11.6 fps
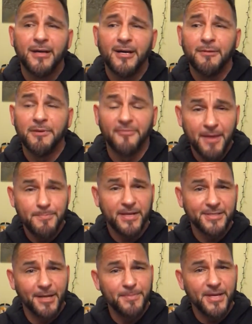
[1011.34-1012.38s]
If I picked
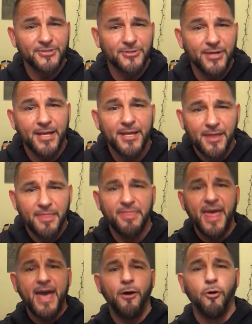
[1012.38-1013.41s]
up yesterday,
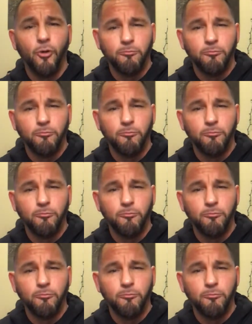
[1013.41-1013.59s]
that whole